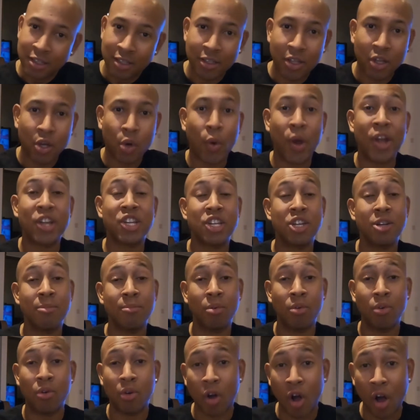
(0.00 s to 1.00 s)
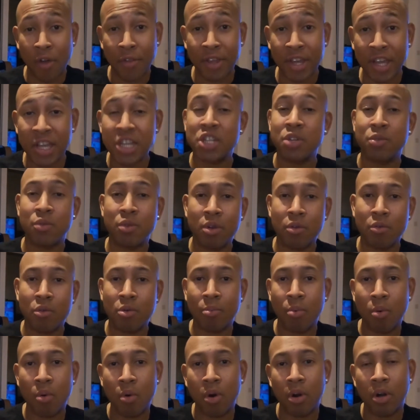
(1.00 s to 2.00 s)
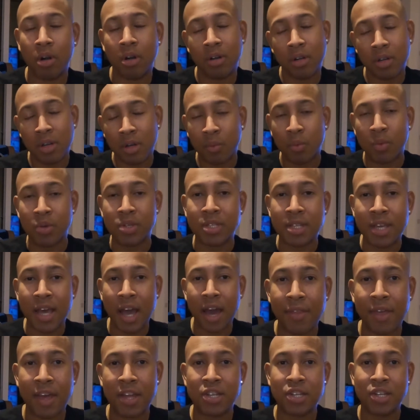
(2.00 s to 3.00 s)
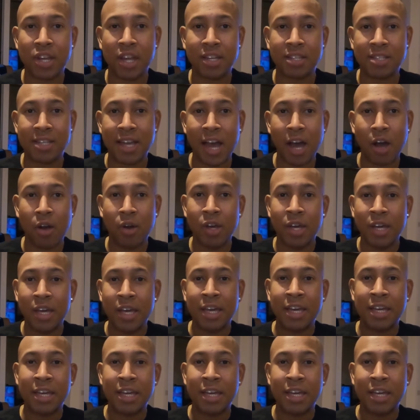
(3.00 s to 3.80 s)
Questionable on the injury report. We'll see that shakes out.